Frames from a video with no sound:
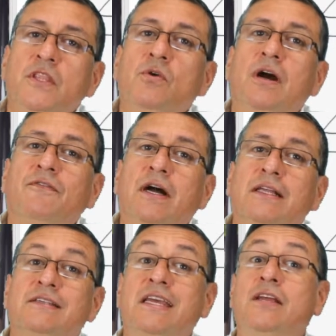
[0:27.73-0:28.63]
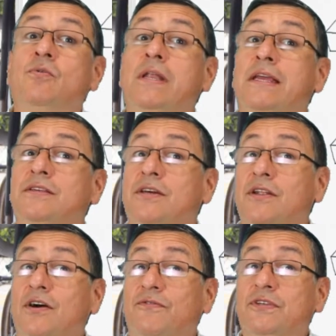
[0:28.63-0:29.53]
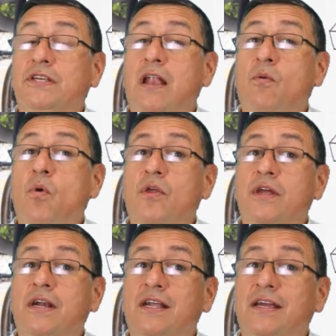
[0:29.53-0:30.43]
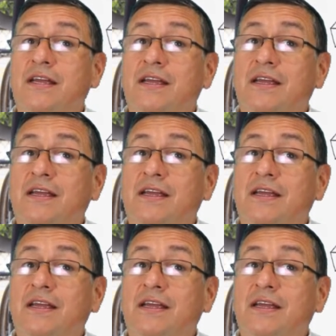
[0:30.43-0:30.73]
you have a circulation of salt water,